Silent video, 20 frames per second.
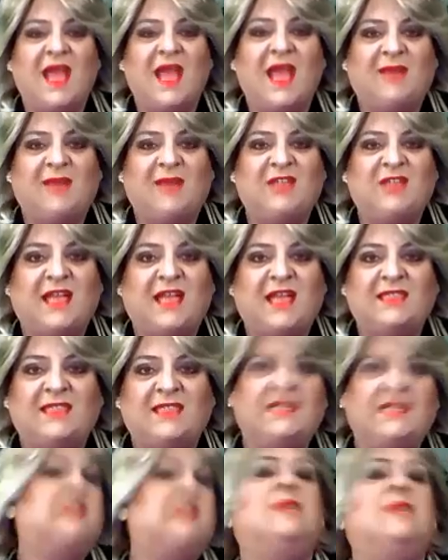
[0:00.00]
I'm Jaclyn
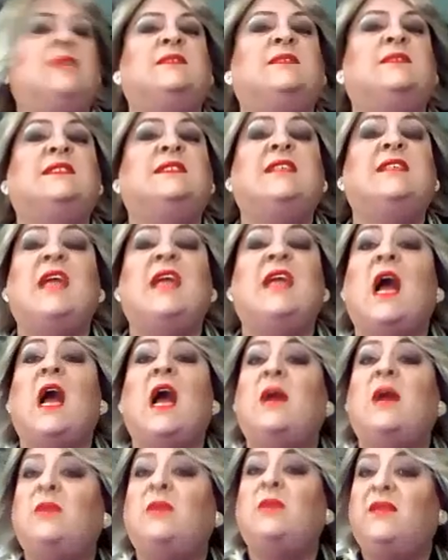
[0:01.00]
St. and today
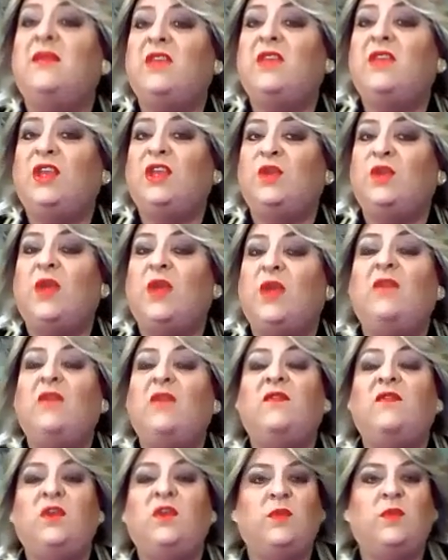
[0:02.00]
I'm giving you a
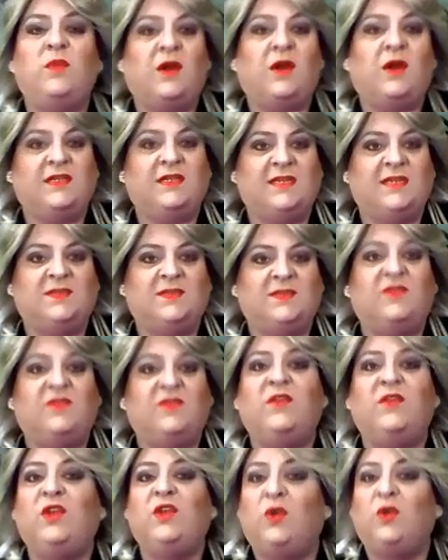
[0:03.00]
few bar tips for
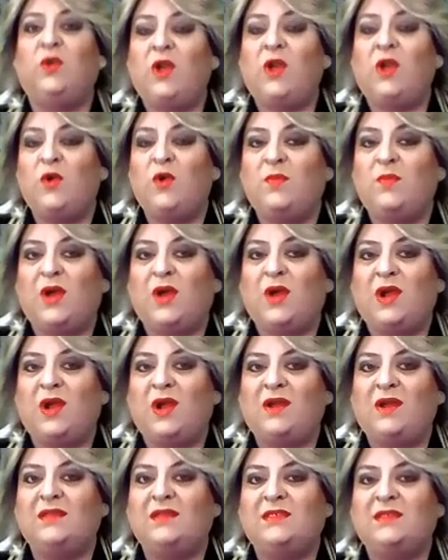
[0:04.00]
your home
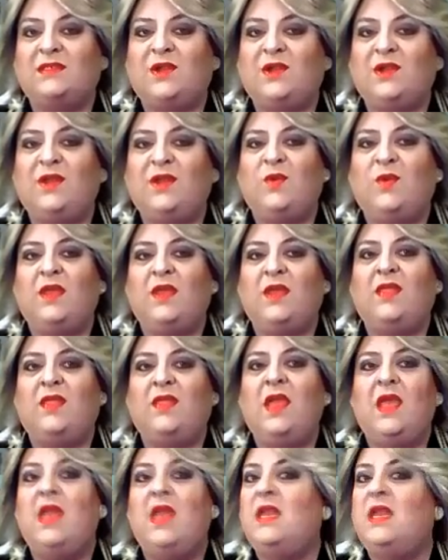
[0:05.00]
bar, starting with
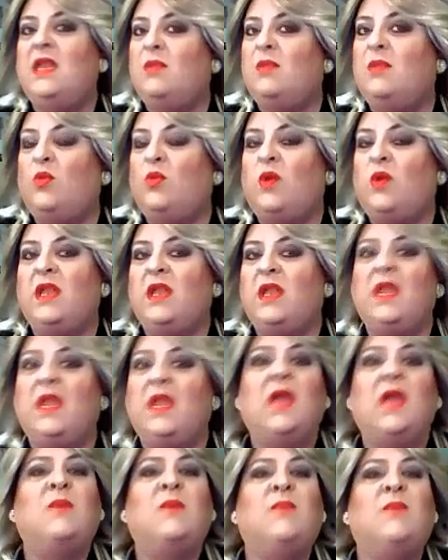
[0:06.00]
number 1,
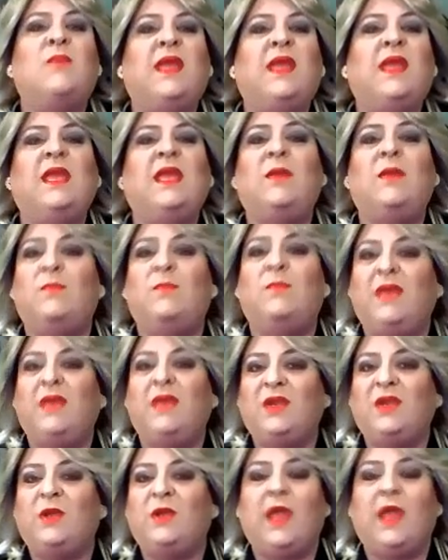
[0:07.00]
making
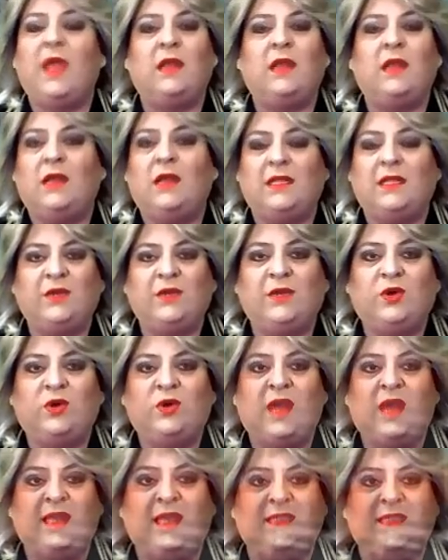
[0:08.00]
bigger and clearer
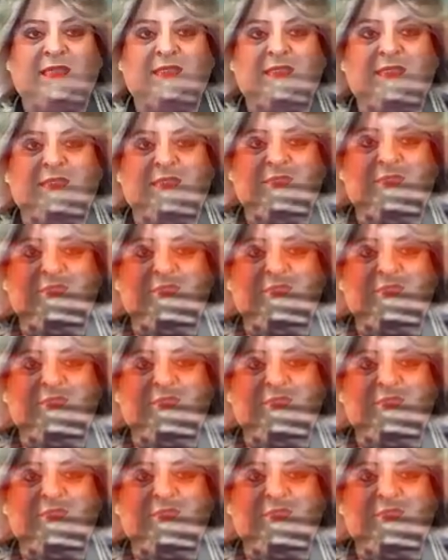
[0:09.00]
ice.